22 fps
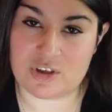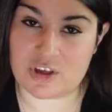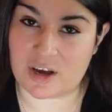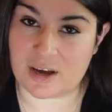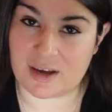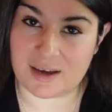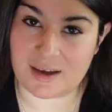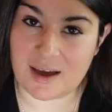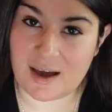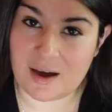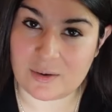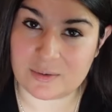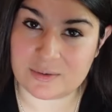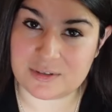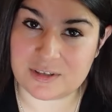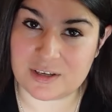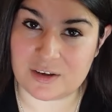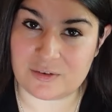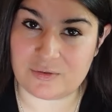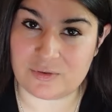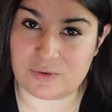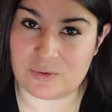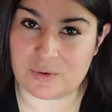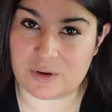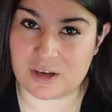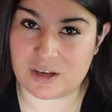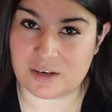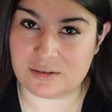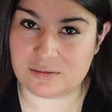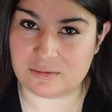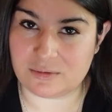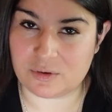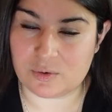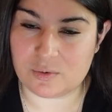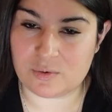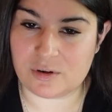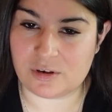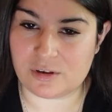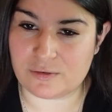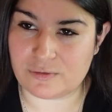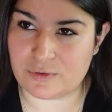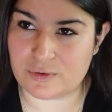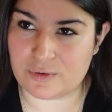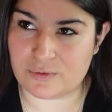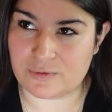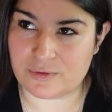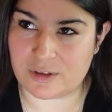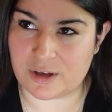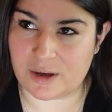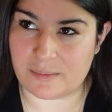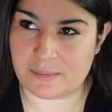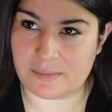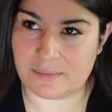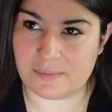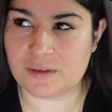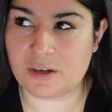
checking out if you can Google a few of them.